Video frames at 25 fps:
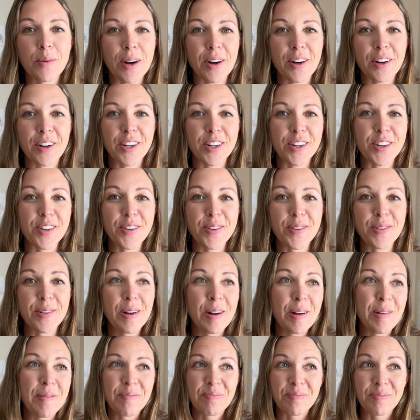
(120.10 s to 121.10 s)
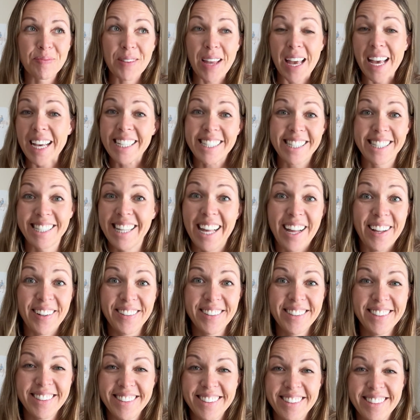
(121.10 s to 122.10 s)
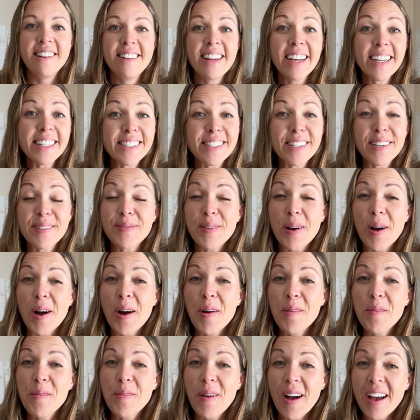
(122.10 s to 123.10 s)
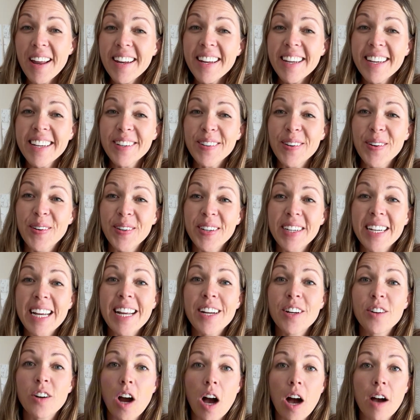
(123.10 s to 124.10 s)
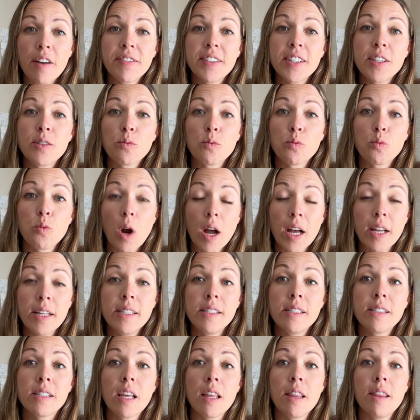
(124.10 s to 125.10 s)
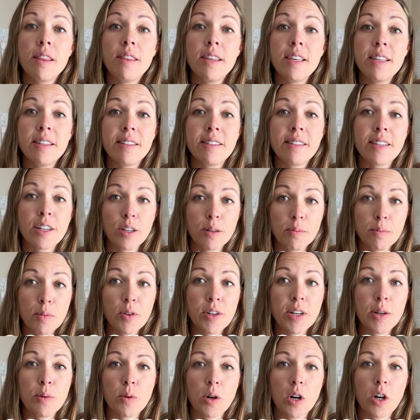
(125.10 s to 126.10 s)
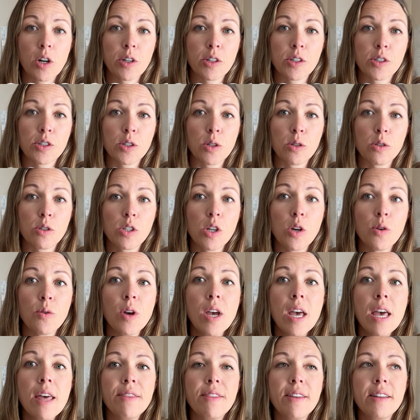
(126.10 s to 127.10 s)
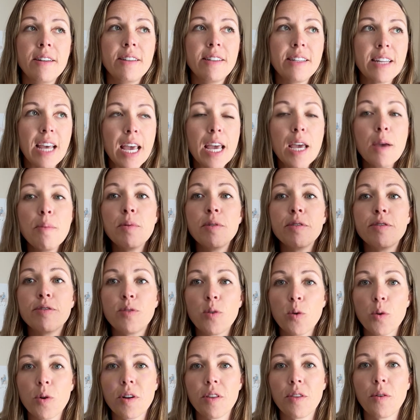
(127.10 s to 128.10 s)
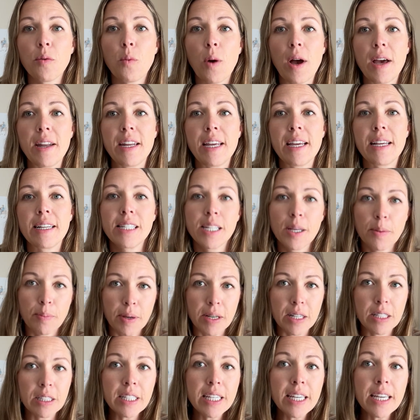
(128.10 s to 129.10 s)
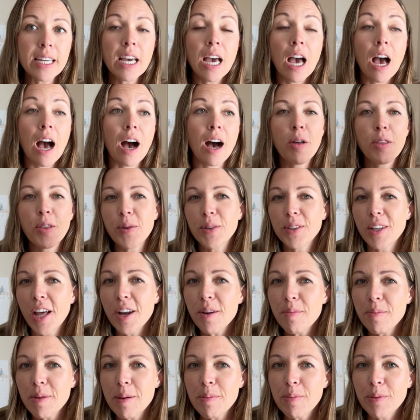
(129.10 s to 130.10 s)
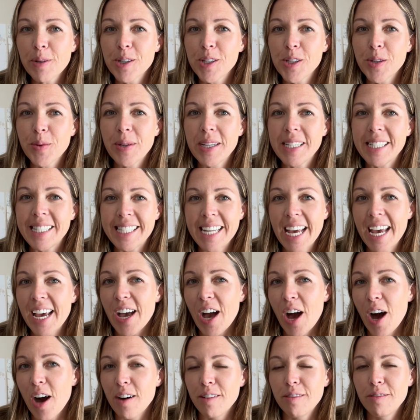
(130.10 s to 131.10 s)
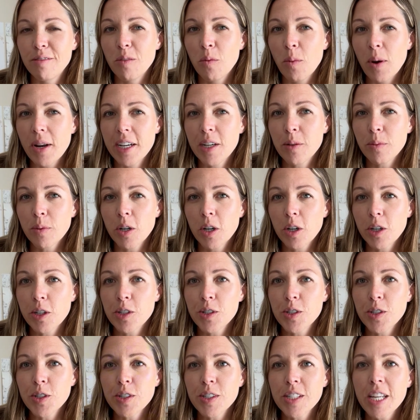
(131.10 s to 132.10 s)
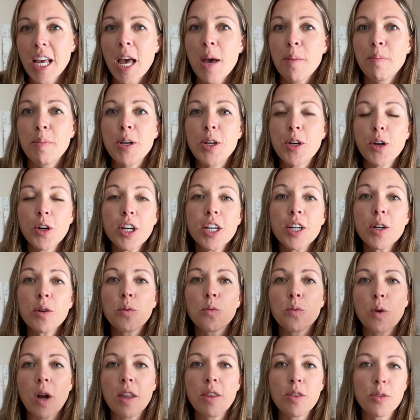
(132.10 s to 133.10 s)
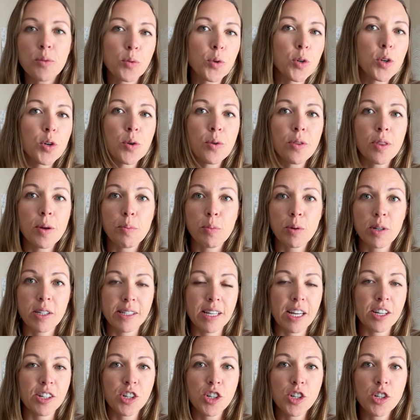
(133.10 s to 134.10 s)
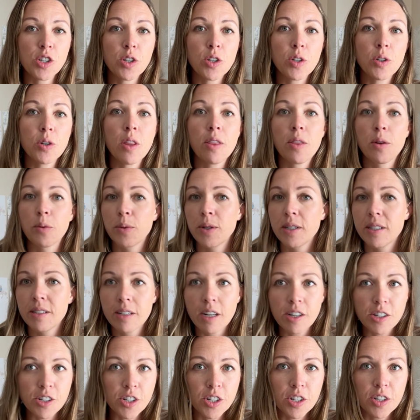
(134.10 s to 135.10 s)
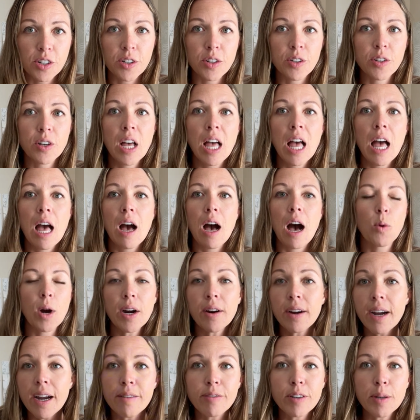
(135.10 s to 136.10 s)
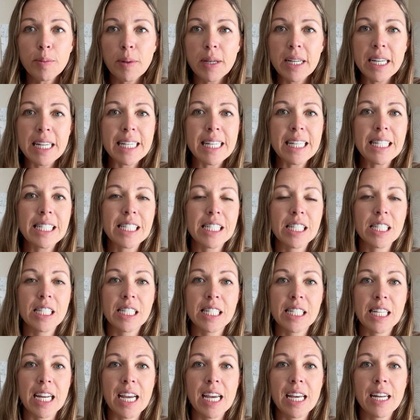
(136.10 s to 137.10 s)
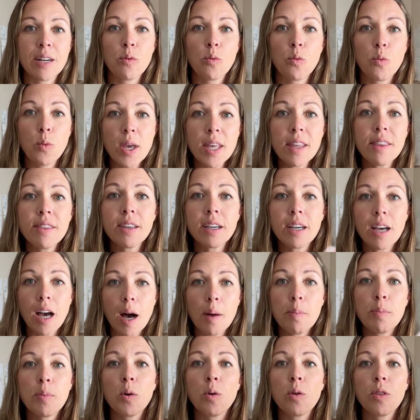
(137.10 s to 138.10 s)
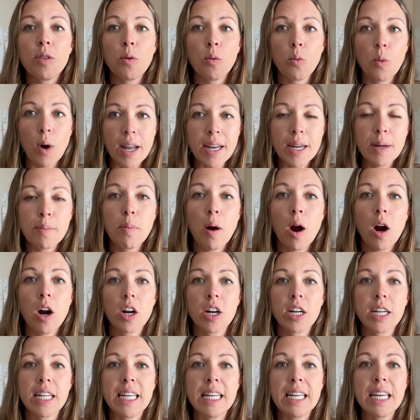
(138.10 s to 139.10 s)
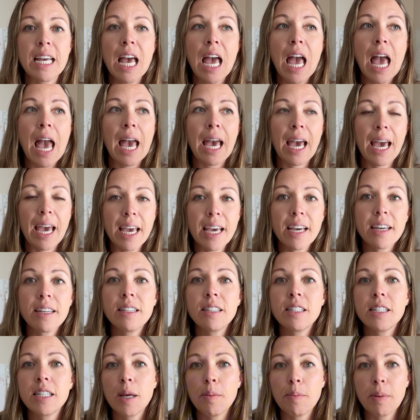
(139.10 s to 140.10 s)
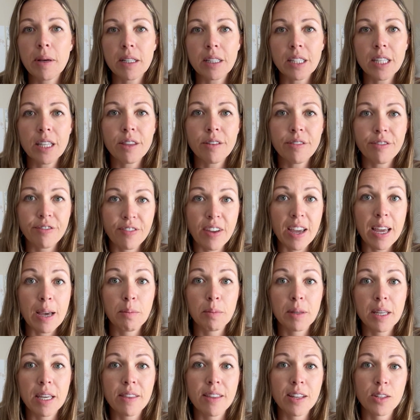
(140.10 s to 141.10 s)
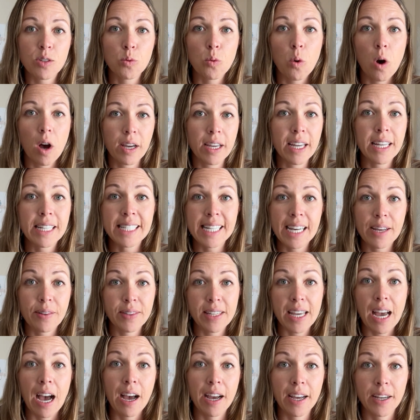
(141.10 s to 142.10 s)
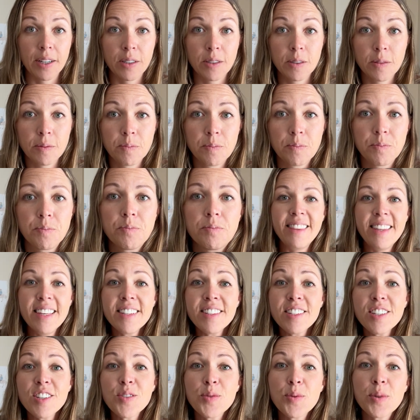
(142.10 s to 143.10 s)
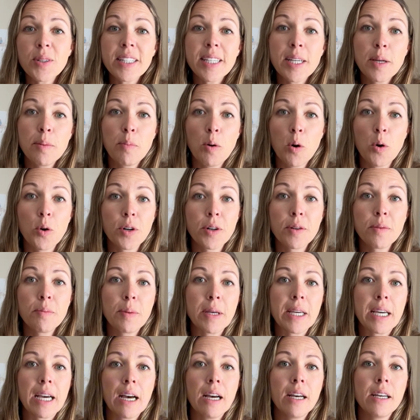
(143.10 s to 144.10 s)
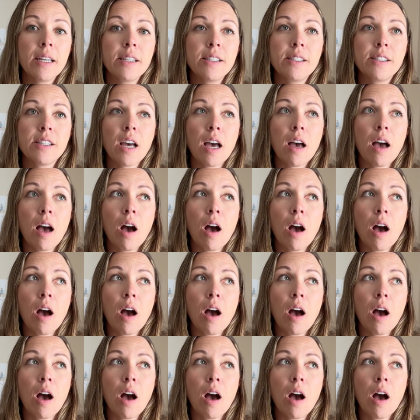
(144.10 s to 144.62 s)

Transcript: where you excel. Next up, a wedding coordinator often runs the ceremony rehearsal. So the day before the wedding, typically, although a lot of people are doing day of wedding rehearsals, but you're going to run through the processional, the recessional, where everybody needs to stand with the couple, the wedding party, and typically the family that's walking down the aisle. This is really important because